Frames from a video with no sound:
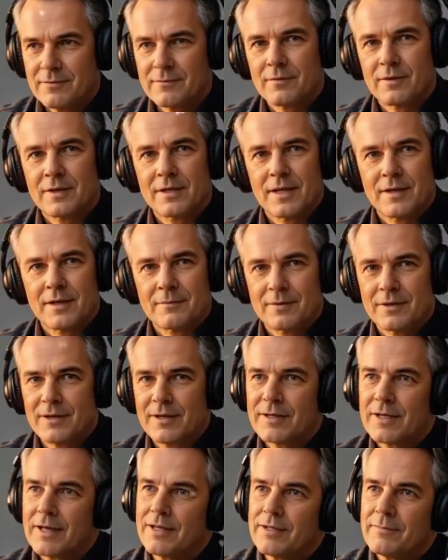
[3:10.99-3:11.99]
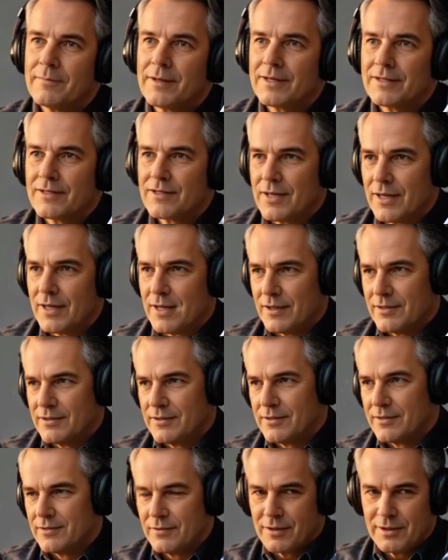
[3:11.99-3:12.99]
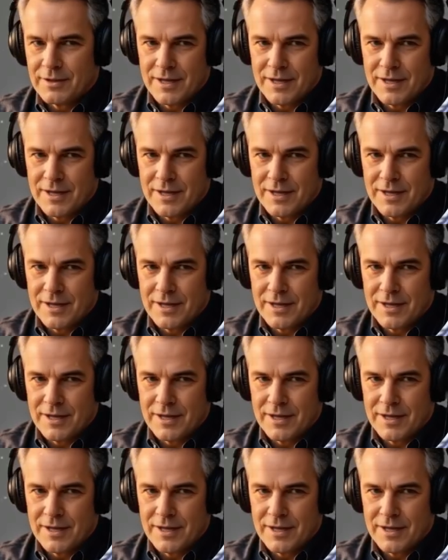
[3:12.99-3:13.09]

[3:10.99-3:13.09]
For a company like SpaceX, a